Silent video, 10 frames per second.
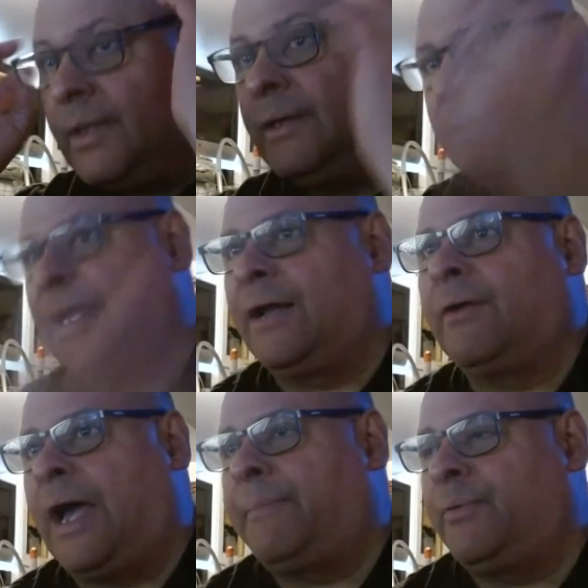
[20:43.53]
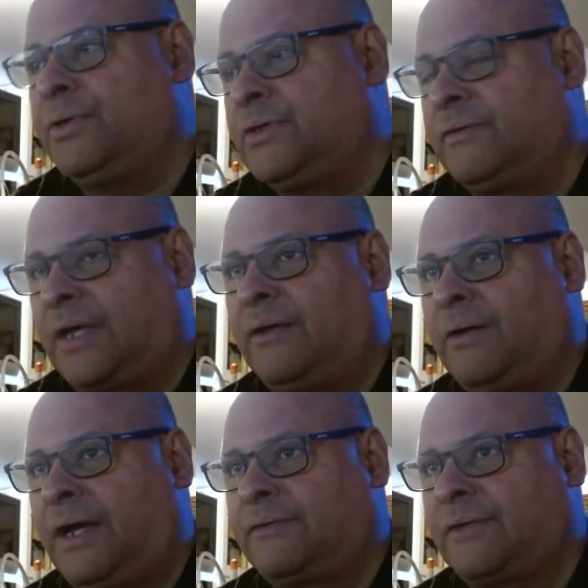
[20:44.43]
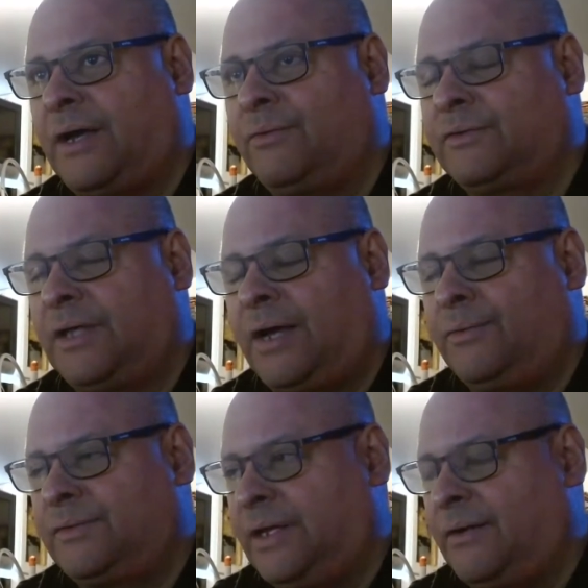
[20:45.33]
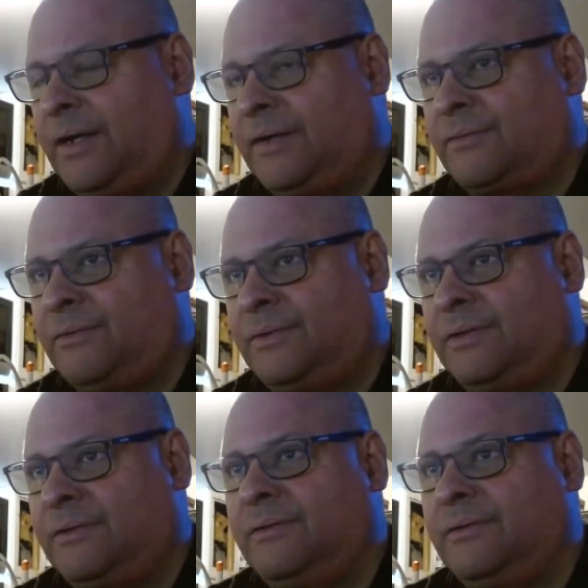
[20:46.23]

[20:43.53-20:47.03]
Yeah, I know what happened with Jill's. I know I was there. I saw when.